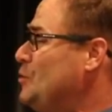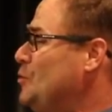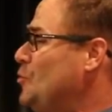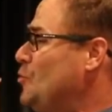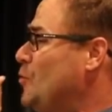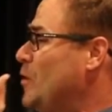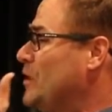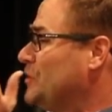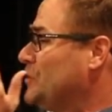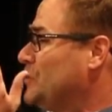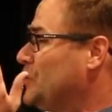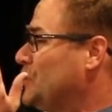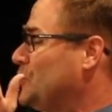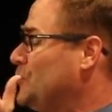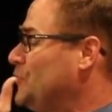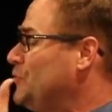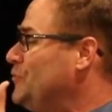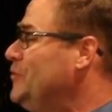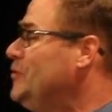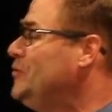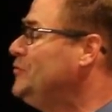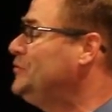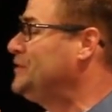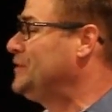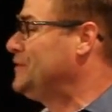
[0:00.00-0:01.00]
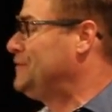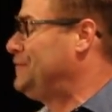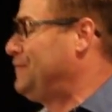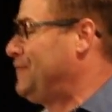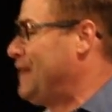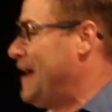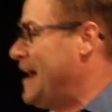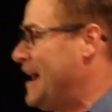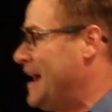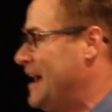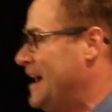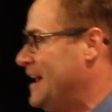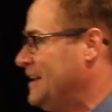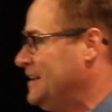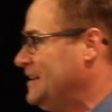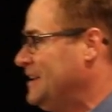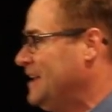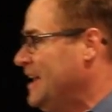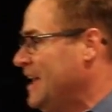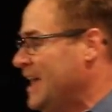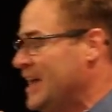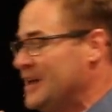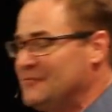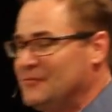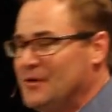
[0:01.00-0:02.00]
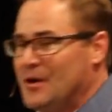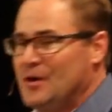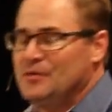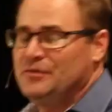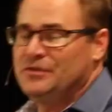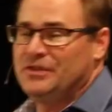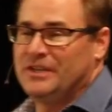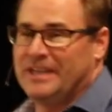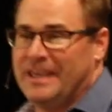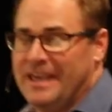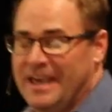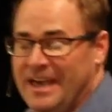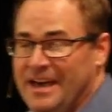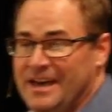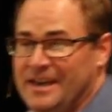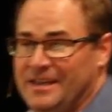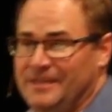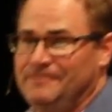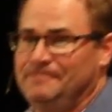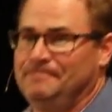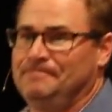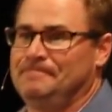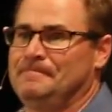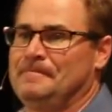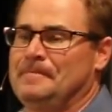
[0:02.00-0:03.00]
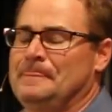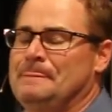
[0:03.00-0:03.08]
who was crucified and rose again.